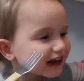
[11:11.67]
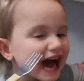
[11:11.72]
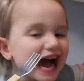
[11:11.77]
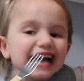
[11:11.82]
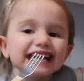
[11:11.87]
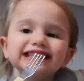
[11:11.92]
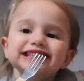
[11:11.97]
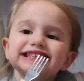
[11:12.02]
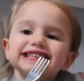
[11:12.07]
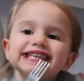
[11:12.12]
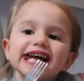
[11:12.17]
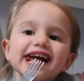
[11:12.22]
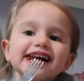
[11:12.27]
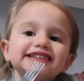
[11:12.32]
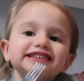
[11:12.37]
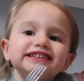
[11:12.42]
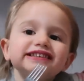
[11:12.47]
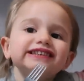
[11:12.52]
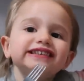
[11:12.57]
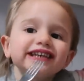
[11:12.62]
like it.
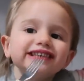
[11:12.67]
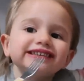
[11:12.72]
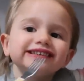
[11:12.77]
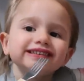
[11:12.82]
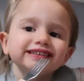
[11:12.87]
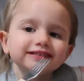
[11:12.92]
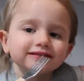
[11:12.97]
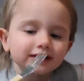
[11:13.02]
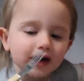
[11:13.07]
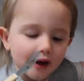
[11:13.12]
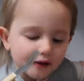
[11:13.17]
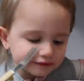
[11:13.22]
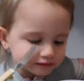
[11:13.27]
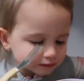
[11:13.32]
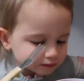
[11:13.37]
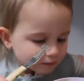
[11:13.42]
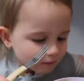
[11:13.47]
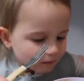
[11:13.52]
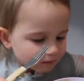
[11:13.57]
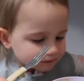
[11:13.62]
Good, I'm
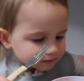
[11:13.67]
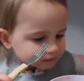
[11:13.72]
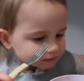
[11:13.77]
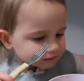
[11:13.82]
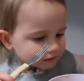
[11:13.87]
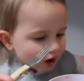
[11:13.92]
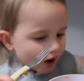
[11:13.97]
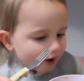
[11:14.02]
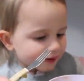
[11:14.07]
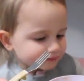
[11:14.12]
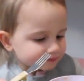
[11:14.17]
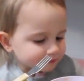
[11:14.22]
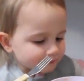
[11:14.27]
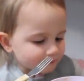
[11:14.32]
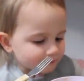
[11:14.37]
glad.